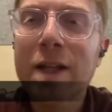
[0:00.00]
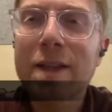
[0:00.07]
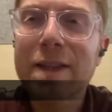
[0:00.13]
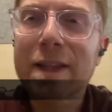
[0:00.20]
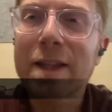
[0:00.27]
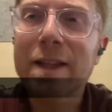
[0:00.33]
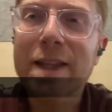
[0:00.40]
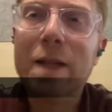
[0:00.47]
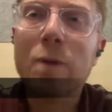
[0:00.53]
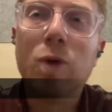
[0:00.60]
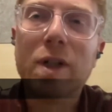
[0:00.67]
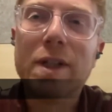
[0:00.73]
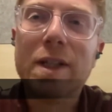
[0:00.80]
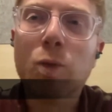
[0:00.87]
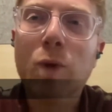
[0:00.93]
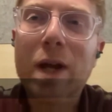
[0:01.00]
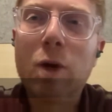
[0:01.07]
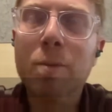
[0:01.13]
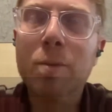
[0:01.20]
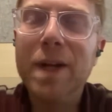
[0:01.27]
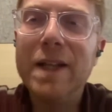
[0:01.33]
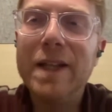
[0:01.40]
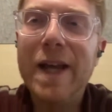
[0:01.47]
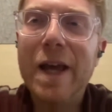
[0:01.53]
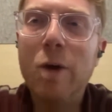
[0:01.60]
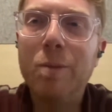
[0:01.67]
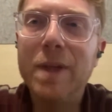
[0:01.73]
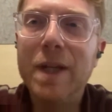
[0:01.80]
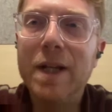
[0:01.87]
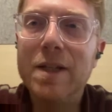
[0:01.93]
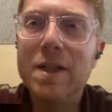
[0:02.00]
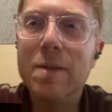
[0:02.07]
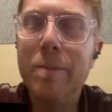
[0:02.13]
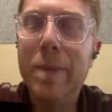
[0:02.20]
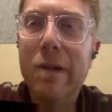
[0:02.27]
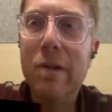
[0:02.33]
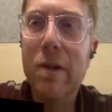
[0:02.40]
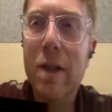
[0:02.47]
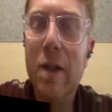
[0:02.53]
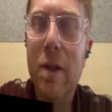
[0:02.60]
the network that Y Combinator helped us build.